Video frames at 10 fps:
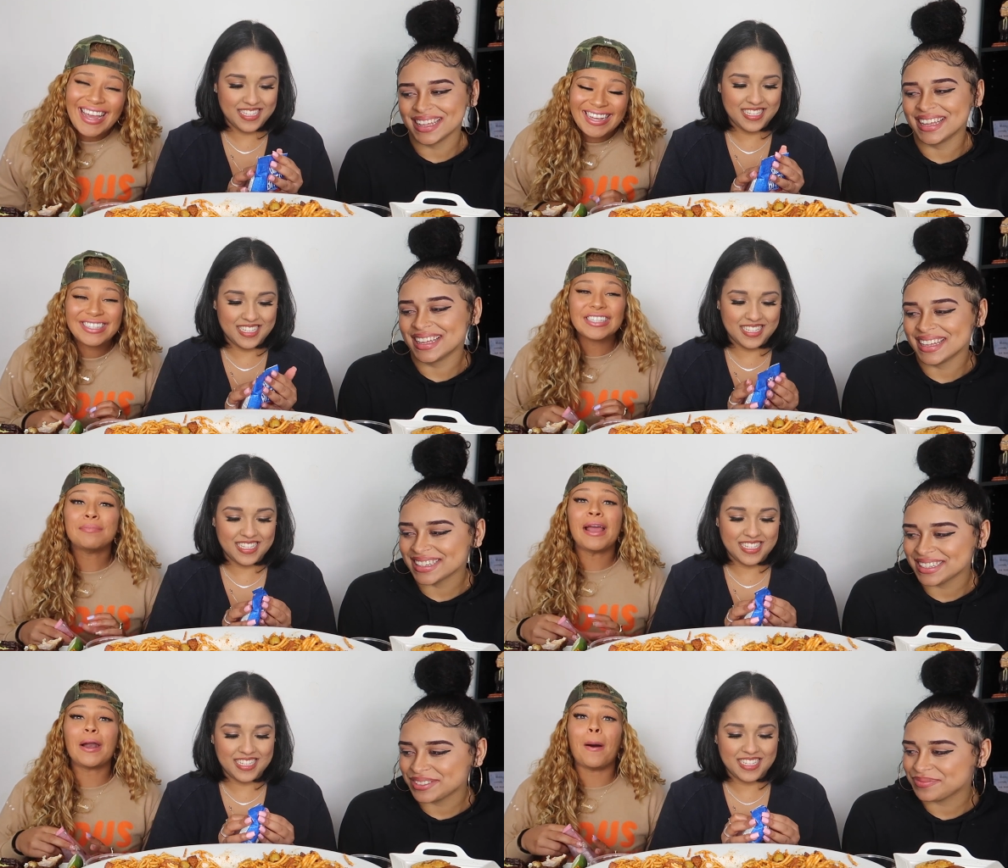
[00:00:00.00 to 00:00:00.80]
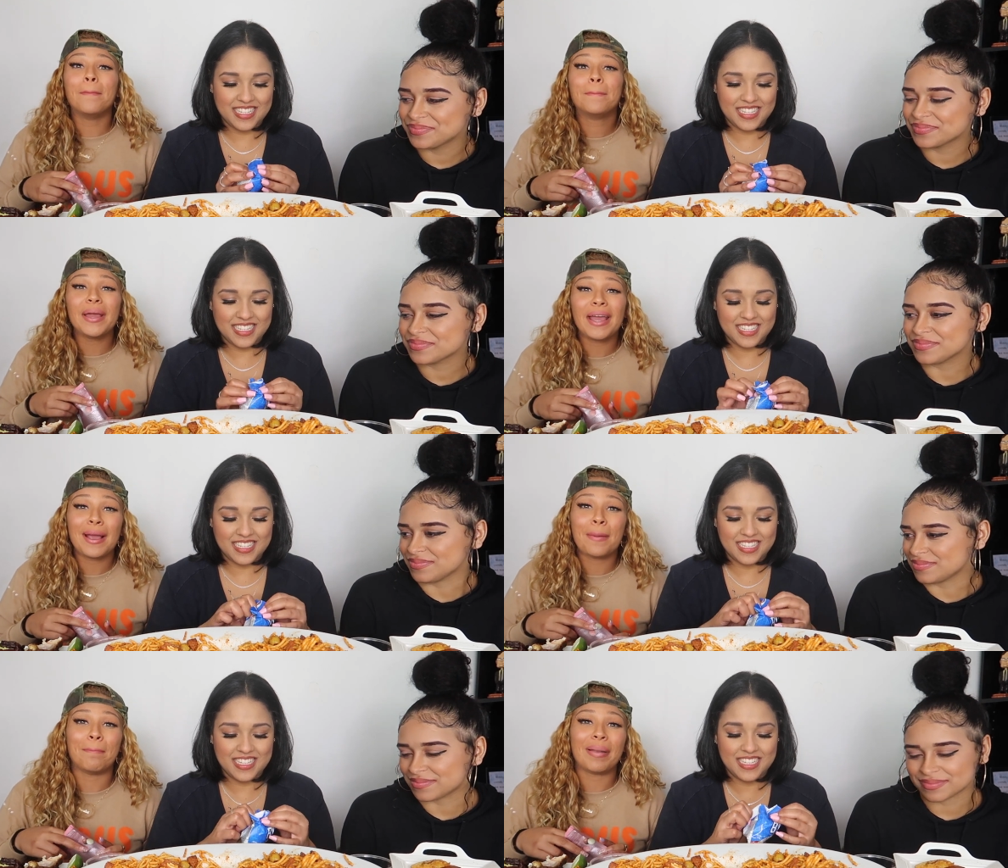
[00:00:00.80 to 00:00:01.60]
Speaker 1: It just made a
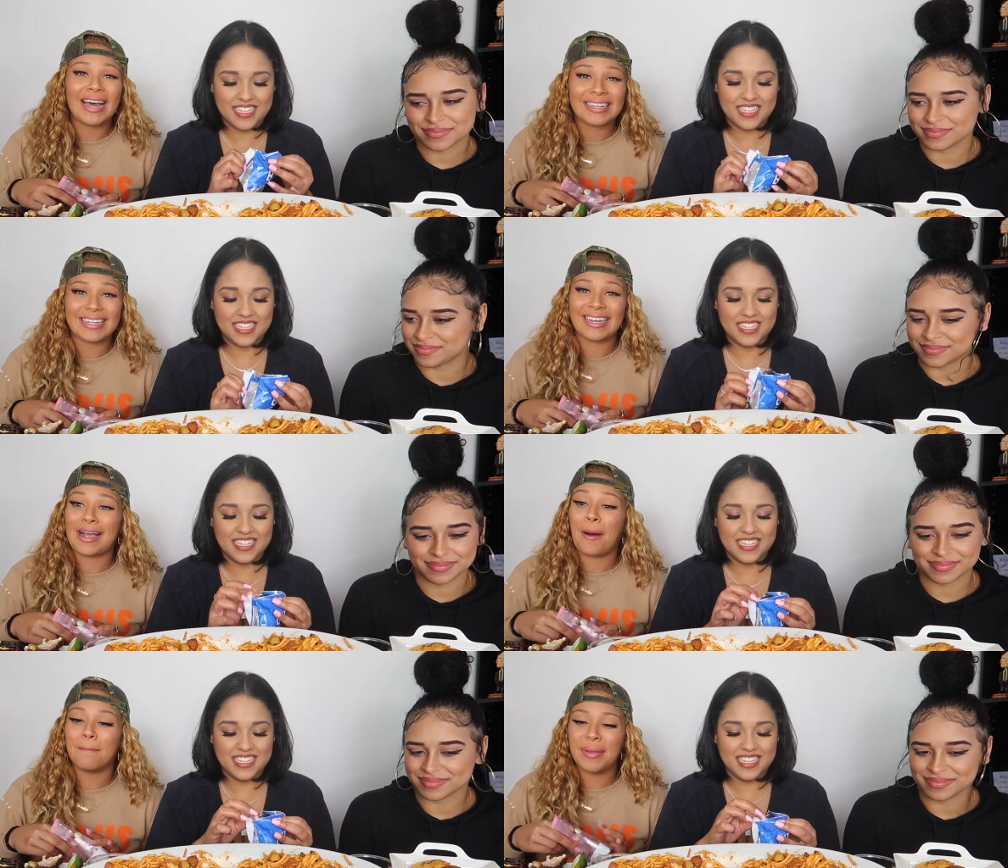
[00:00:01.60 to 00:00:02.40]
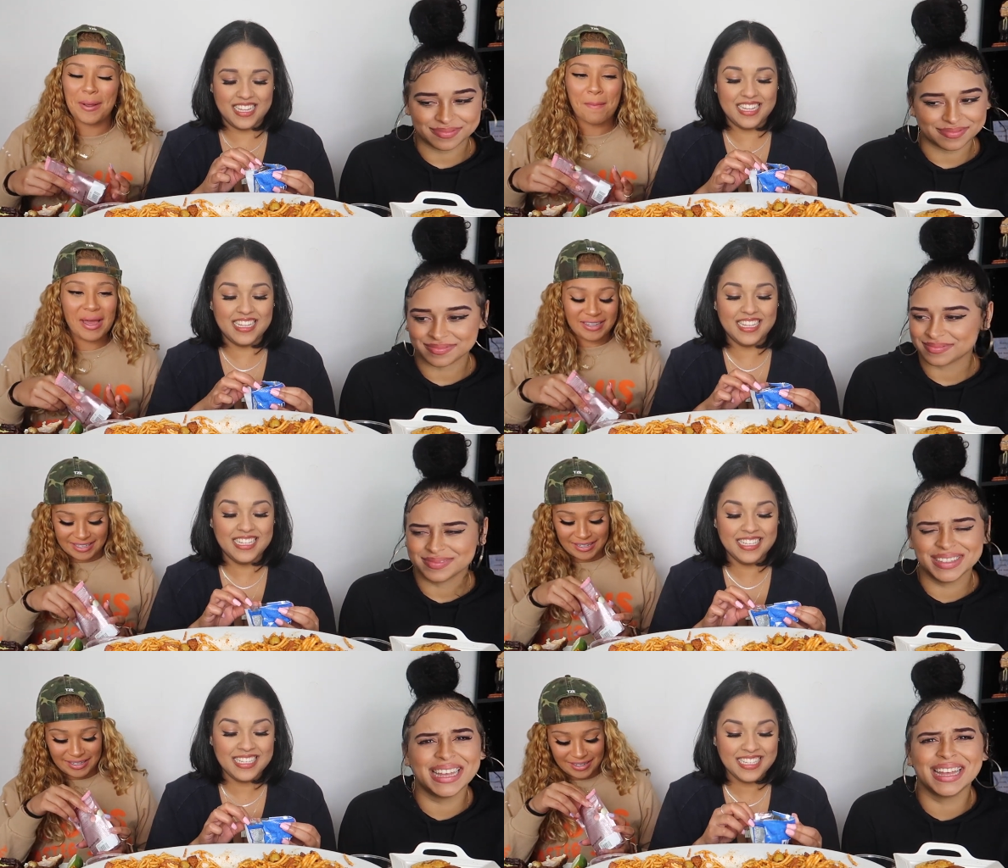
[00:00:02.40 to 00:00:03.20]
big plasta, like a big mess
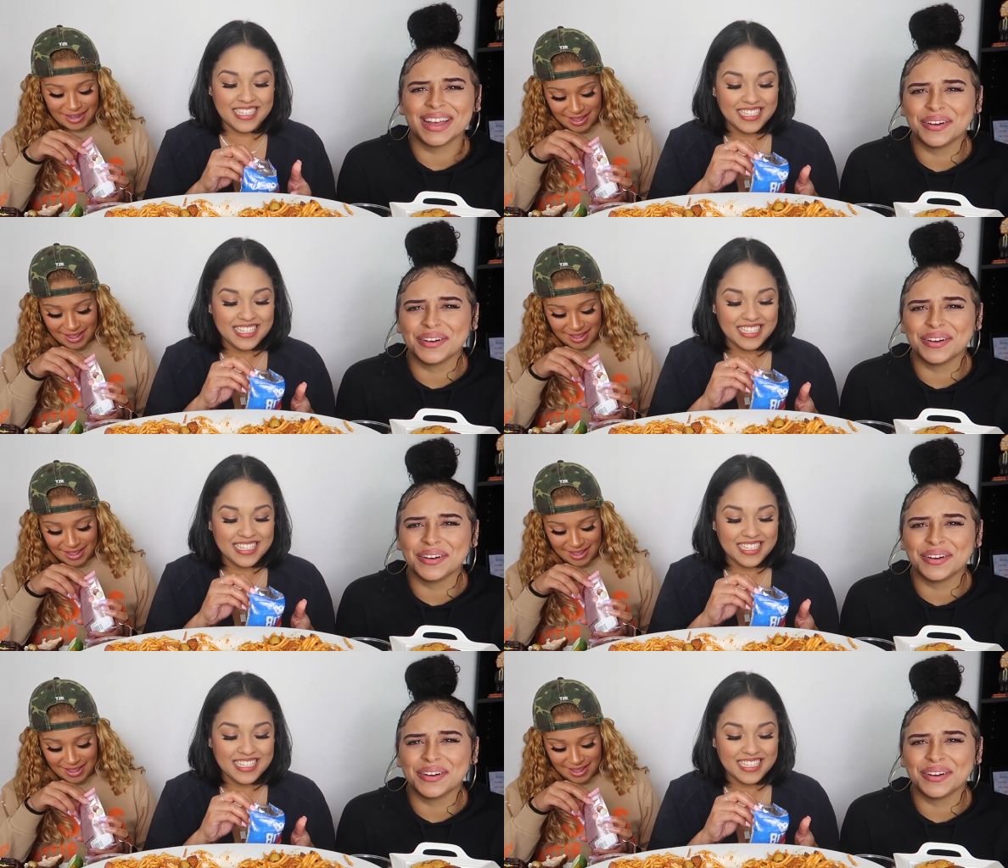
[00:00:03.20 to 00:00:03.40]
in the...